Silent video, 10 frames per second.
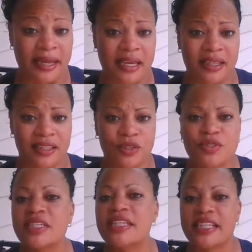and
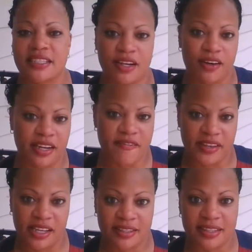usually it's current
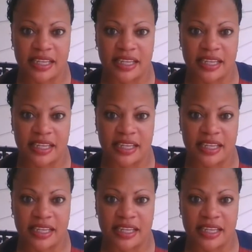events,